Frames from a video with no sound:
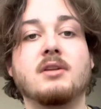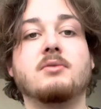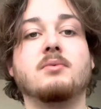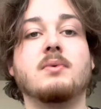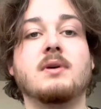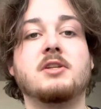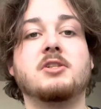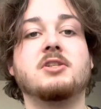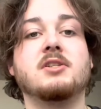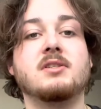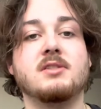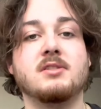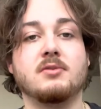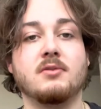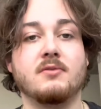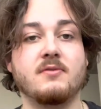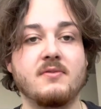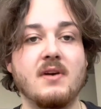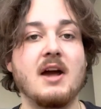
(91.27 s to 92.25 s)
which is
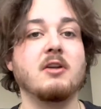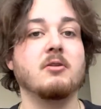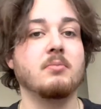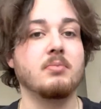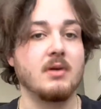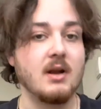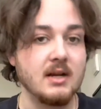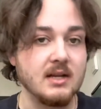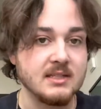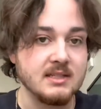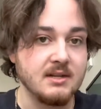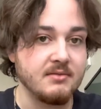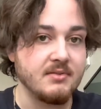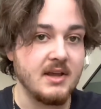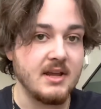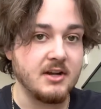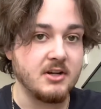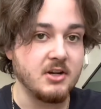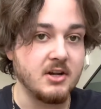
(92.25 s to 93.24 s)
your final product of
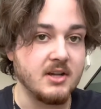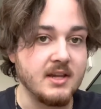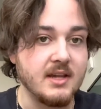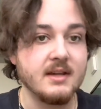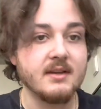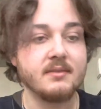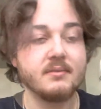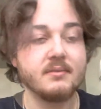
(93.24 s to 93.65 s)
a cookie.